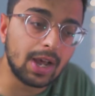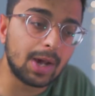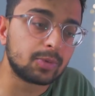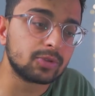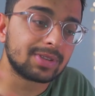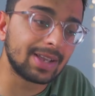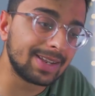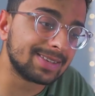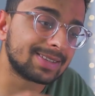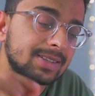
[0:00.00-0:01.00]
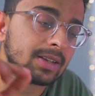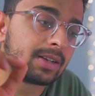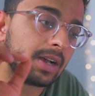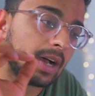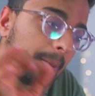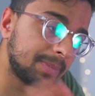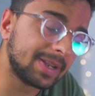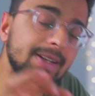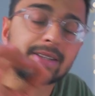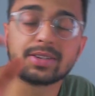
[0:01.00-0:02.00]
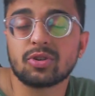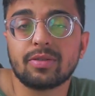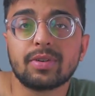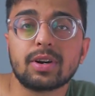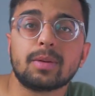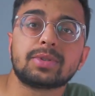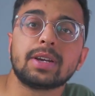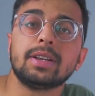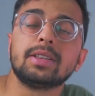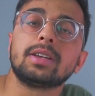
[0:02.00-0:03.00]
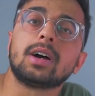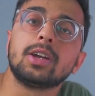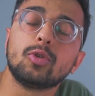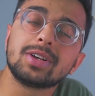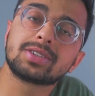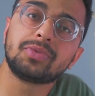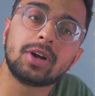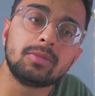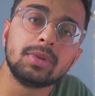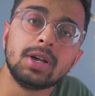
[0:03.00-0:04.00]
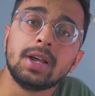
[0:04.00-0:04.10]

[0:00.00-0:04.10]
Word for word: Apple's latest update, the software update in the iOS realm,